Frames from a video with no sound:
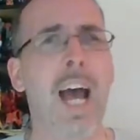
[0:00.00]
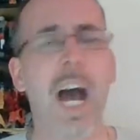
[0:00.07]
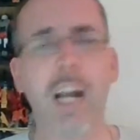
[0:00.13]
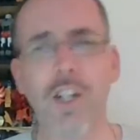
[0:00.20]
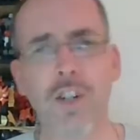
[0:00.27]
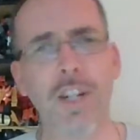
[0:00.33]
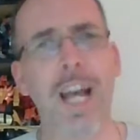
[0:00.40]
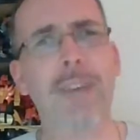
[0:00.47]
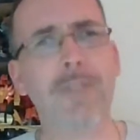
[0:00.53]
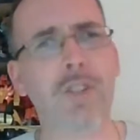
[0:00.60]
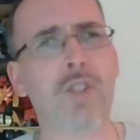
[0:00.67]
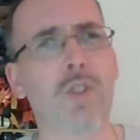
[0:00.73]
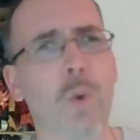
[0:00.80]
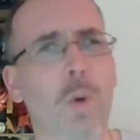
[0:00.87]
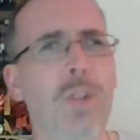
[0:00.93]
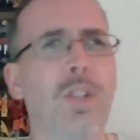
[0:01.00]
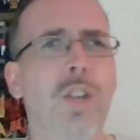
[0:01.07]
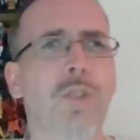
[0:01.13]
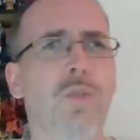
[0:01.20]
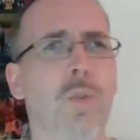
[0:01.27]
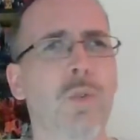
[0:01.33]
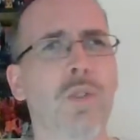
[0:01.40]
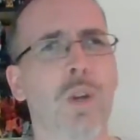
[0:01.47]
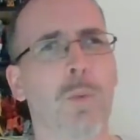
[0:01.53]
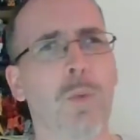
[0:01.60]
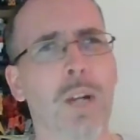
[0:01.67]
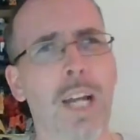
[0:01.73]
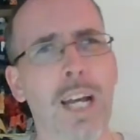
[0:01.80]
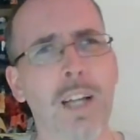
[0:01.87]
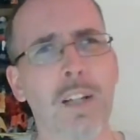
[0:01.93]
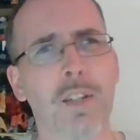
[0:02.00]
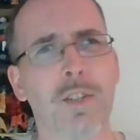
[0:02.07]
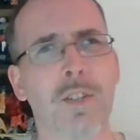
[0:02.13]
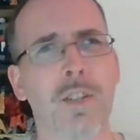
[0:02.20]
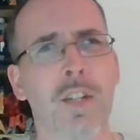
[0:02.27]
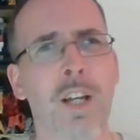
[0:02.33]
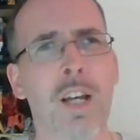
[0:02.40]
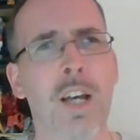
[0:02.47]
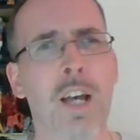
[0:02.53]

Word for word: I shouldn't have to source it through someone else.